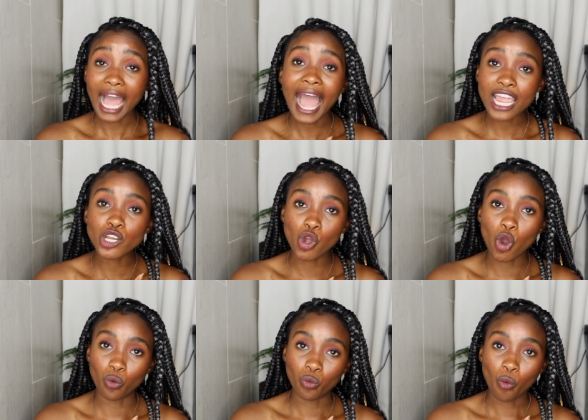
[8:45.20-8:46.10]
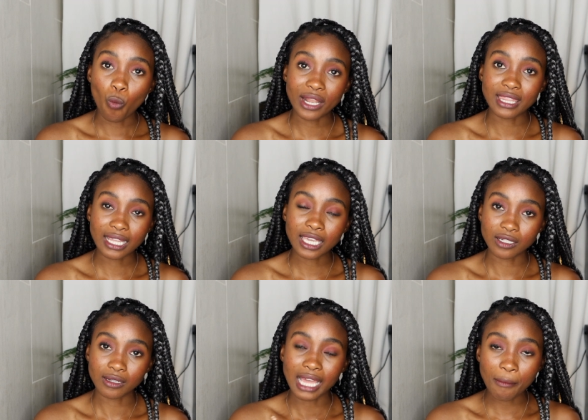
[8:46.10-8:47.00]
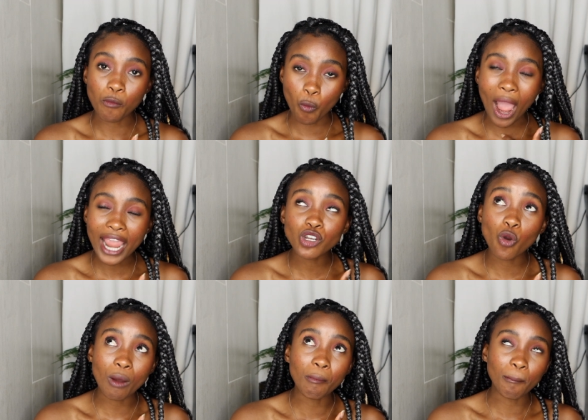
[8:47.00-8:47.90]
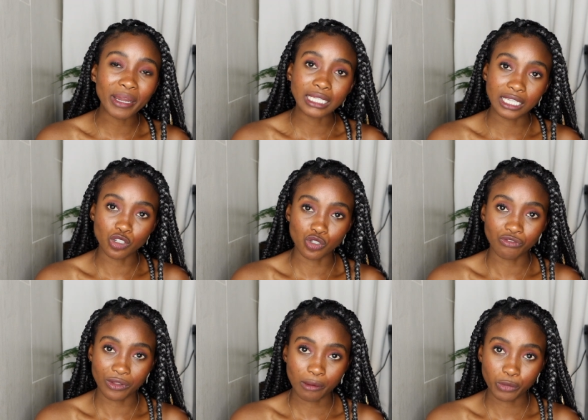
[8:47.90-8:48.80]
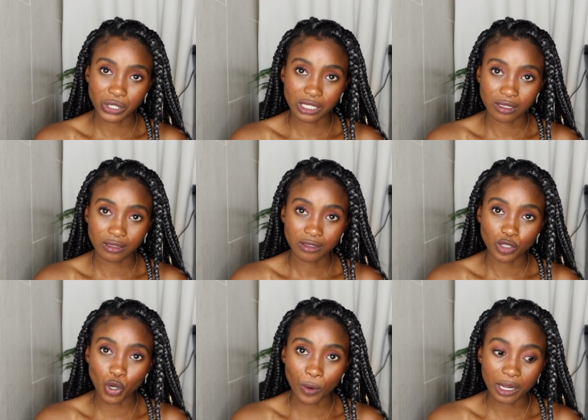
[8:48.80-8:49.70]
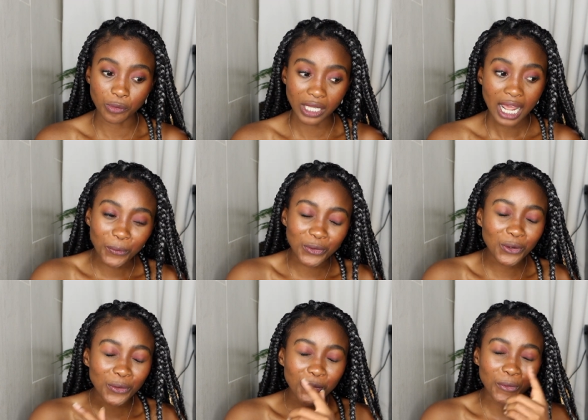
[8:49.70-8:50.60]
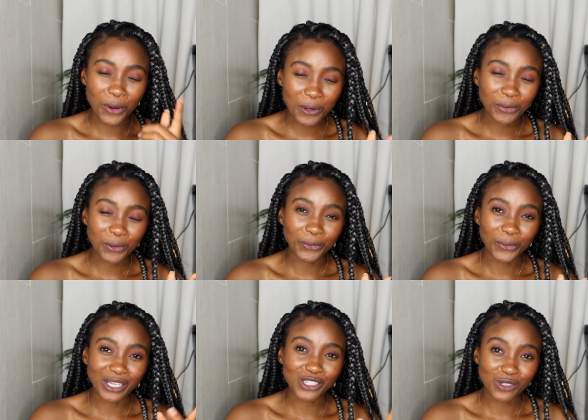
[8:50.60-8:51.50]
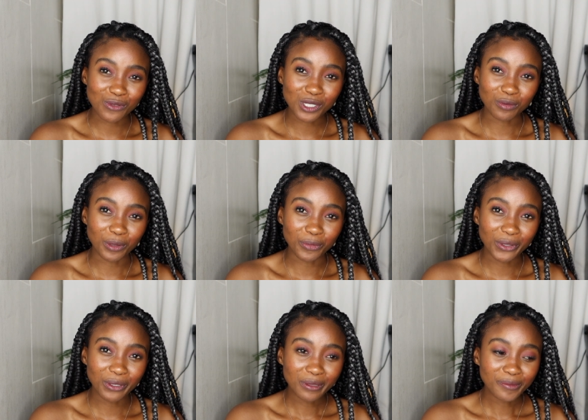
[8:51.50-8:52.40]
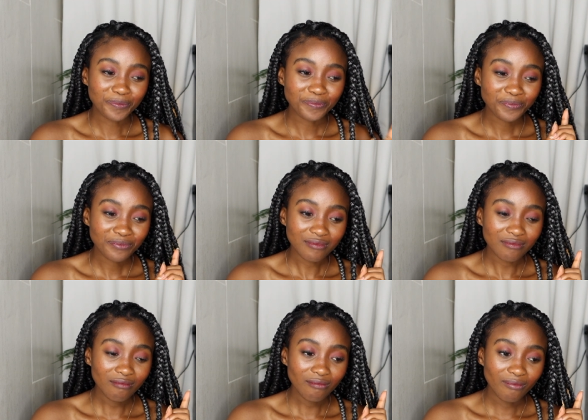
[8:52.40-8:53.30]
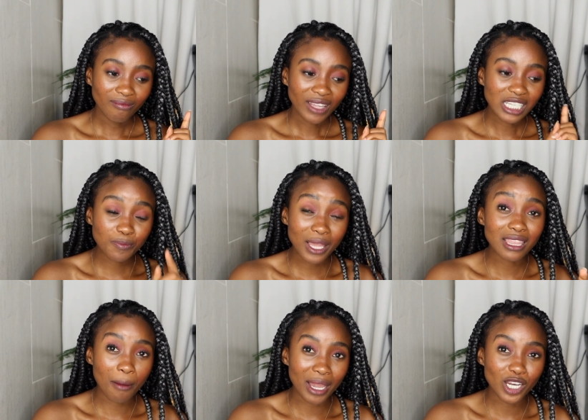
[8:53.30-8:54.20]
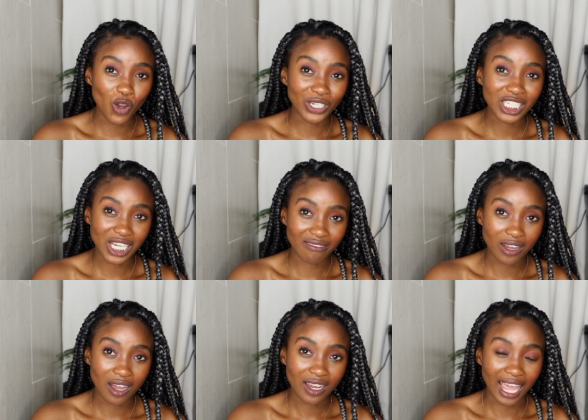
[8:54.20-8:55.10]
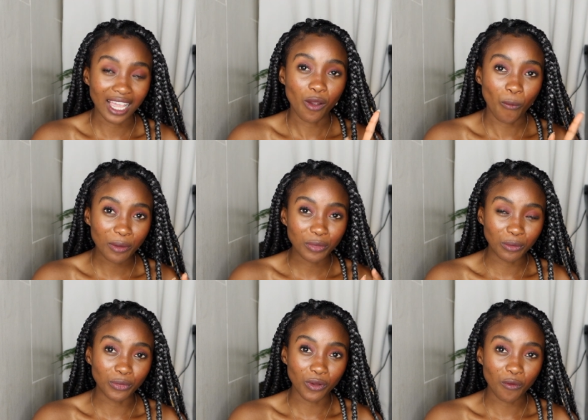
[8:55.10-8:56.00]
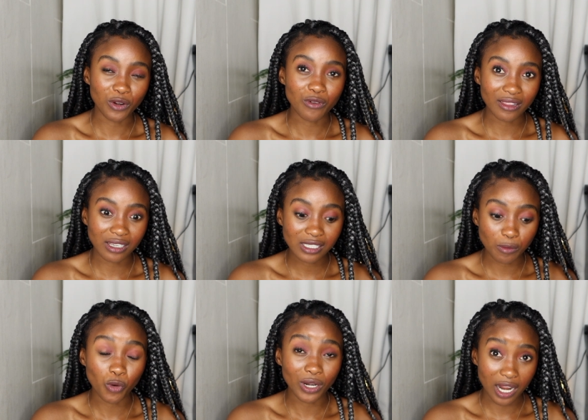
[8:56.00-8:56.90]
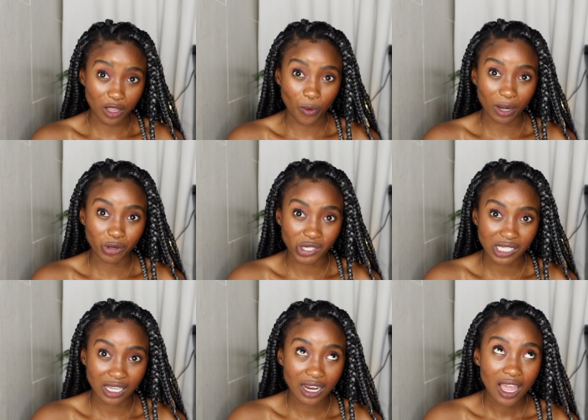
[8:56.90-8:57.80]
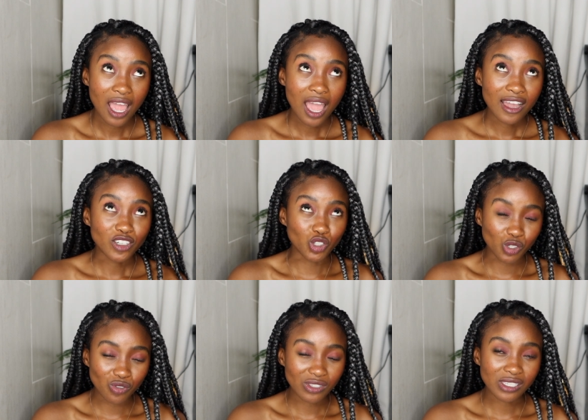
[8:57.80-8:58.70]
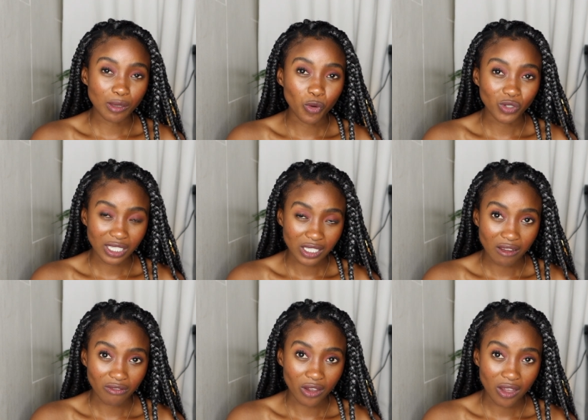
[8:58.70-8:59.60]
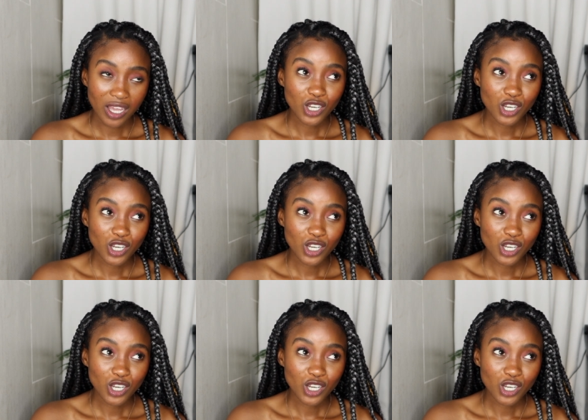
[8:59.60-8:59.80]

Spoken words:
I know what I know what my money can do for that person. You know what I mean? You know, white people and Jewish people spend their money on each other. Like, white people would rather support another white person. Jews support each other.